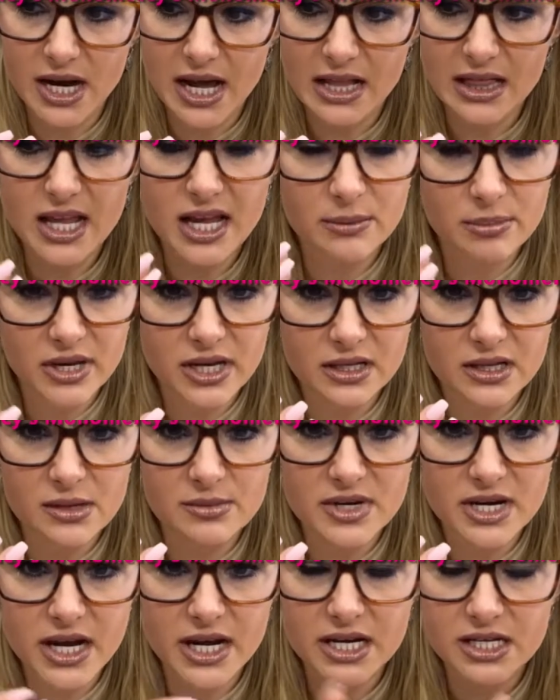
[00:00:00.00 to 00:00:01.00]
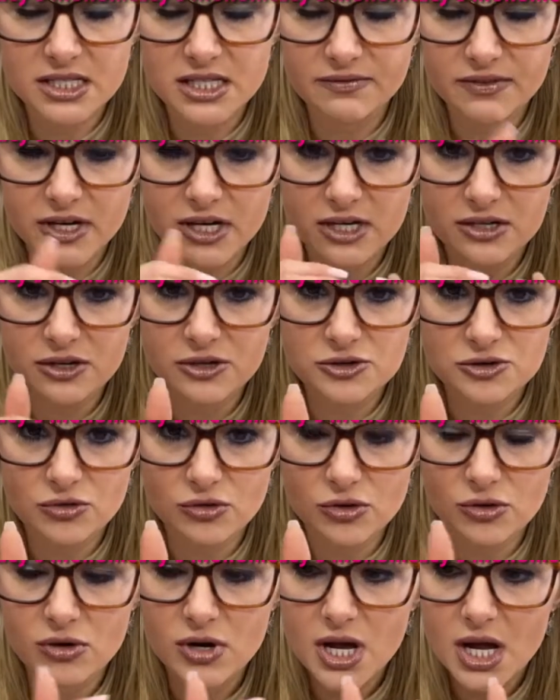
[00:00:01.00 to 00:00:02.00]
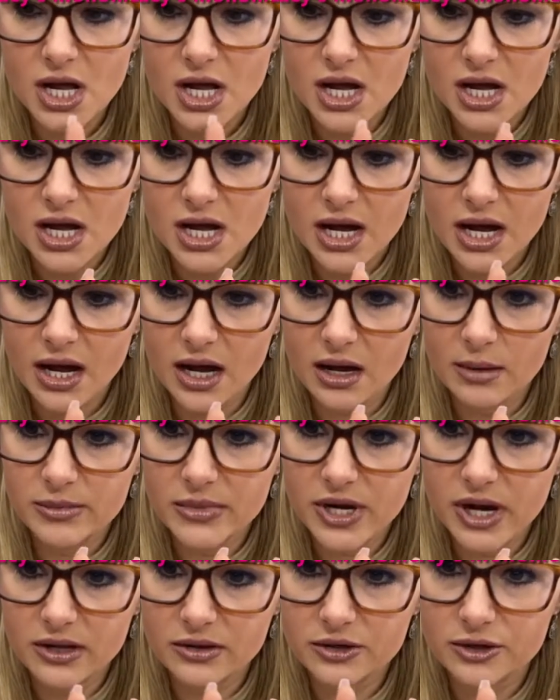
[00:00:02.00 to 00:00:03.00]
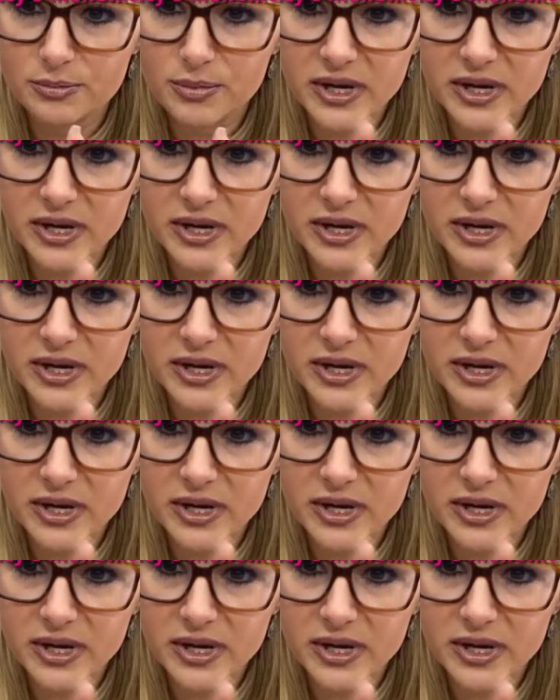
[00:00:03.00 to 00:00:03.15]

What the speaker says: I like Pink Lemonade. It's a very neutral color.